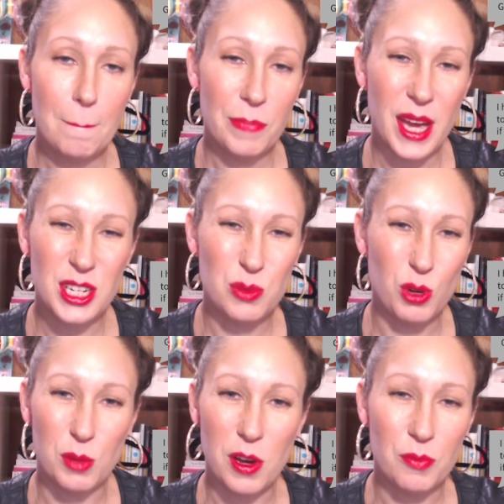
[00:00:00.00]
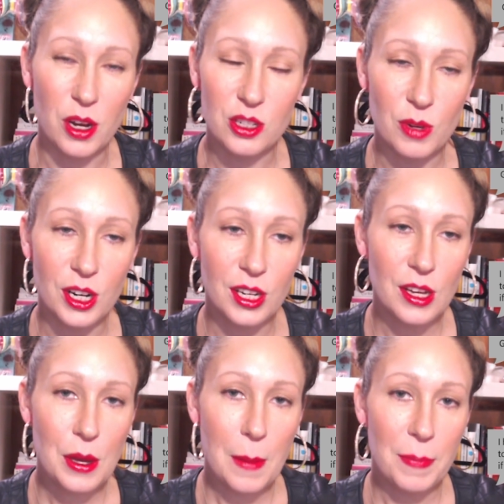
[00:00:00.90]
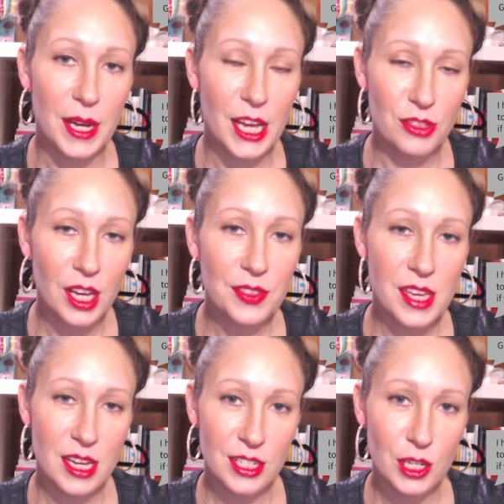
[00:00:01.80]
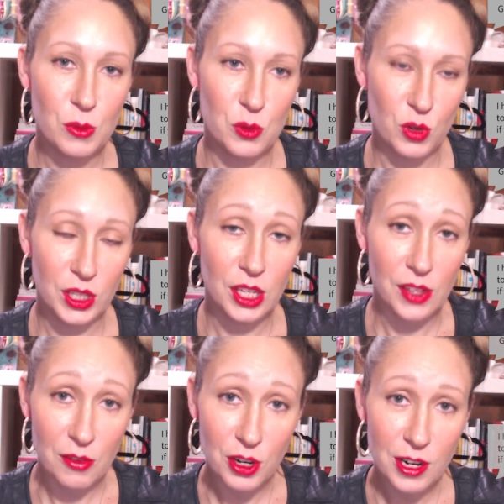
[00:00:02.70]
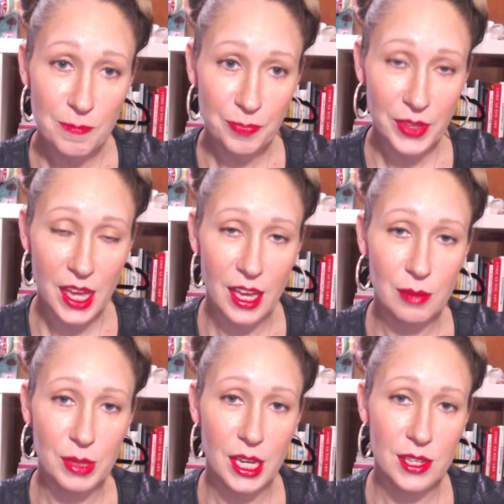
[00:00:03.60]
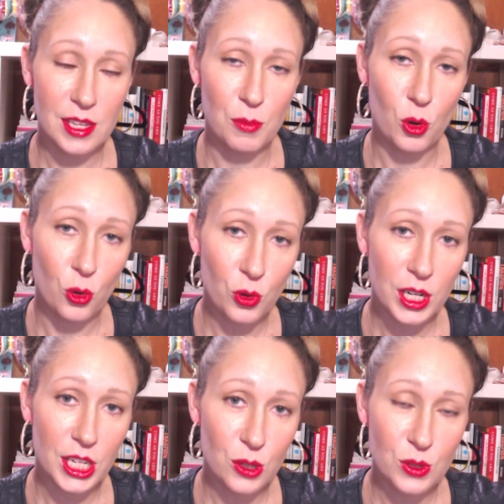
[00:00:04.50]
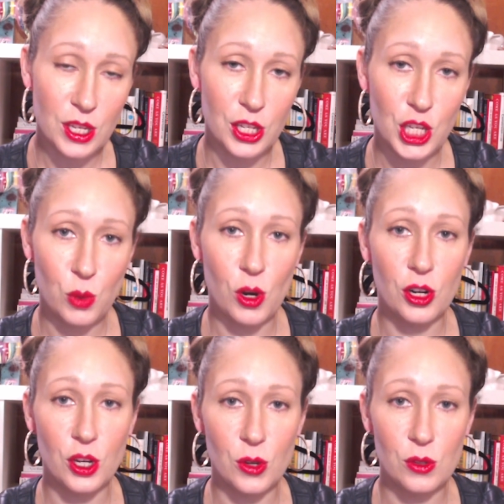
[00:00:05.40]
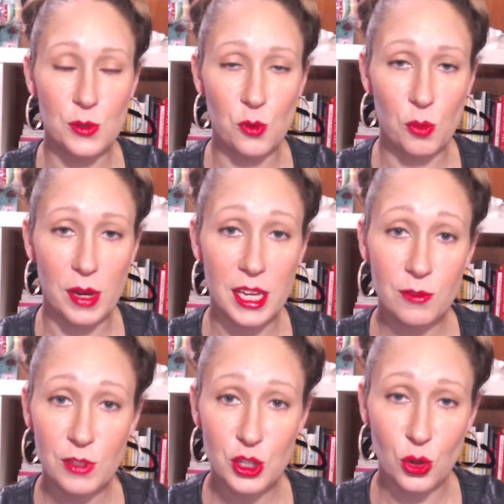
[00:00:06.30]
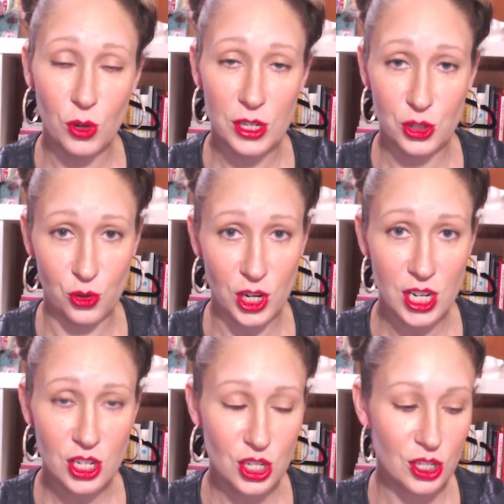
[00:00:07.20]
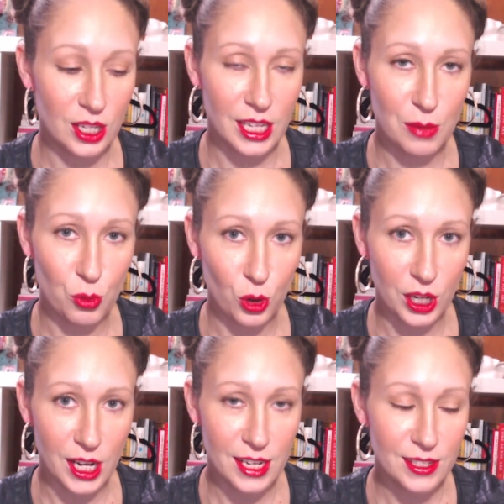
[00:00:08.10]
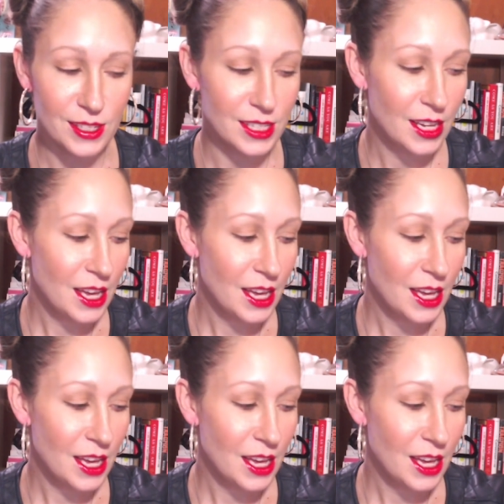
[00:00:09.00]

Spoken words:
I just print them off Poshmark. But I thought the idea was really clever. And because I'm already using QR codes for my inventory storage to keep organized,